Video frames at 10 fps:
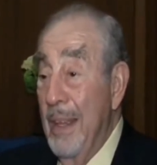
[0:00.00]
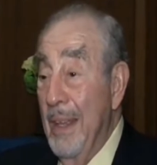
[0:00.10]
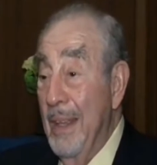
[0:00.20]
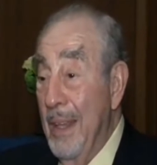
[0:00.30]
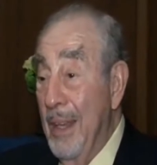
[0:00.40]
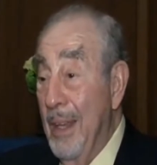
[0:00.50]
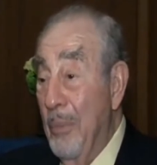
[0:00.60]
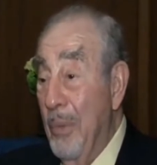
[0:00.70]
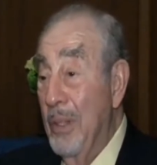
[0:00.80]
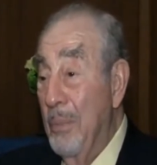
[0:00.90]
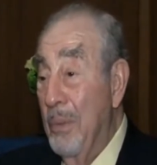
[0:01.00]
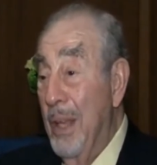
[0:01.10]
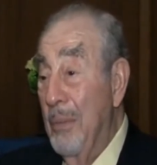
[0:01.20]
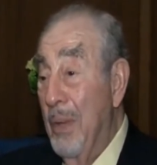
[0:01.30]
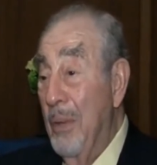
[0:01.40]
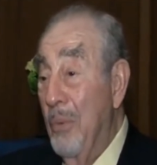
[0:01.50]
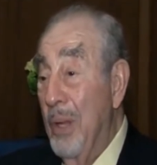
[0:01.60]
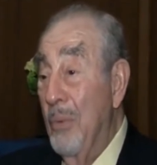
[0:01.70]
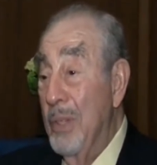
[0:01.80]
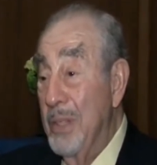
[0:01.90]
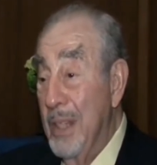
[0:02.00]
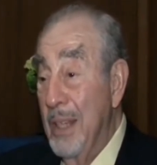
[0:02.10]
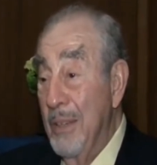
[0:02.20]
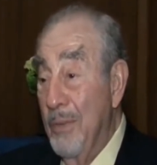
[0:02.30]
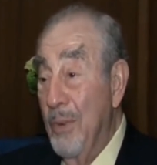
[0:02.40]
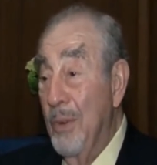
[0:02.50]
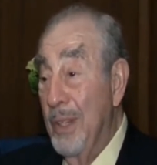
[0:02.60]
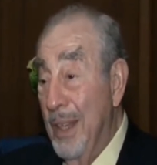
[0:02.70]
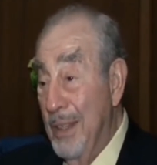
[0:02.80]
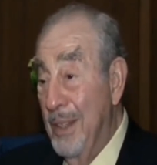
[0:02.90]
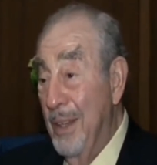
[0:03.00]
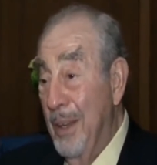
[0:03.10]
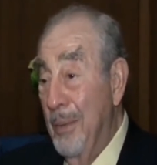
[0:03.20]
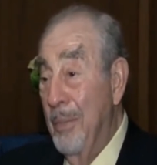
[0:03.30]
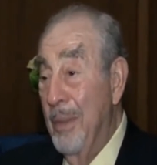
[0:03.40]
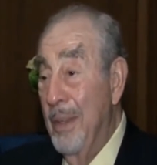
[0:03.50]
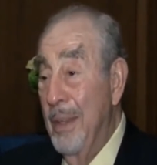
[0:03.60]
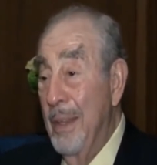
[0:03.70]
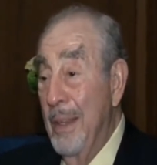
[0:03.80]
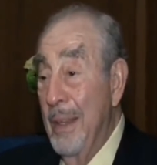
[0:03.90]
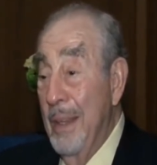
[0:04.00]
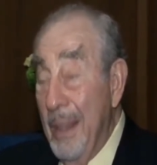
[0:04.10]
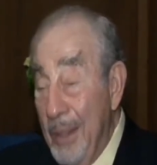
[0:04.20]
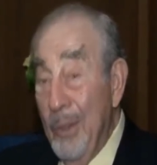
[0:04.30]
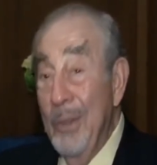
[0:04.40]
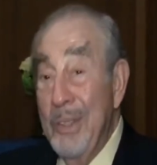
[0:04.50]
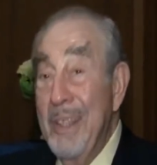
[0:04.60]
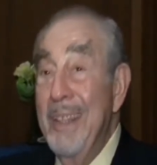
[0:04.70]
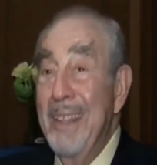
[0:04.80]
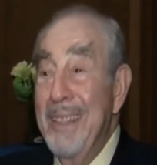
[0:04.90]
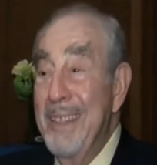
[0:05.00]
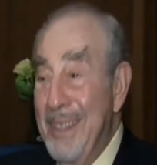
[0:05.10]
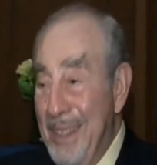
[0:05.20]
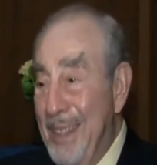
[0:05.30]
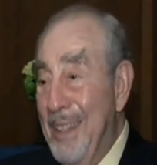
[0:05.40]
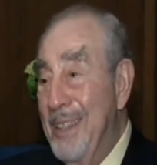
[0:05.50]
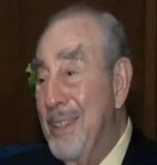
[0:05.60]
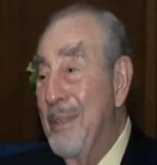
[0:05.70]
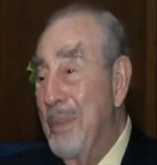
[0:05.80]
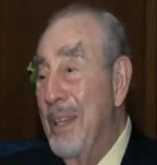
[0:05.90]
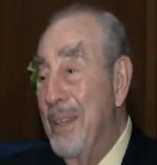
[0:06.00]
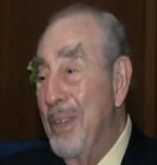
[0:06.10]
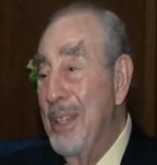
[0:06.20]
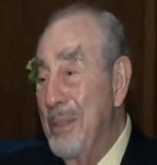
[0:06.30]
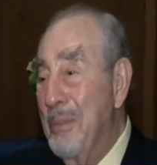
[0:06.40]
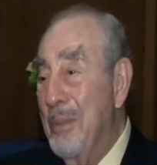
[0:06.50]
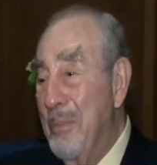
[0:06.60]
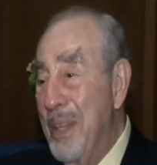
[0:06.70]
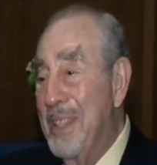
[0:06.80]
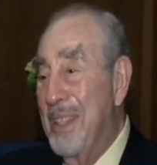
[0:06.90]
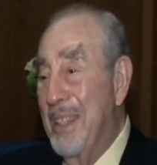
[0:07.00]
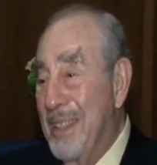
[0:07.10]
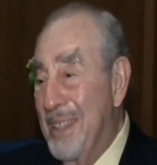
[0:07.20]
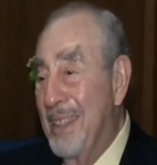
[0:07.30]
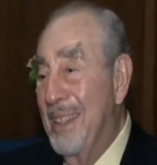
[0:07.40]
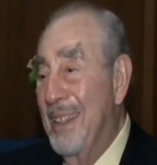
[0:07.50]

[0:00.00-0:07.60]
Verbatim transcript: And then I multiplied by what it was selling for at that time. And uh, gee, this is this could be a reasonable business.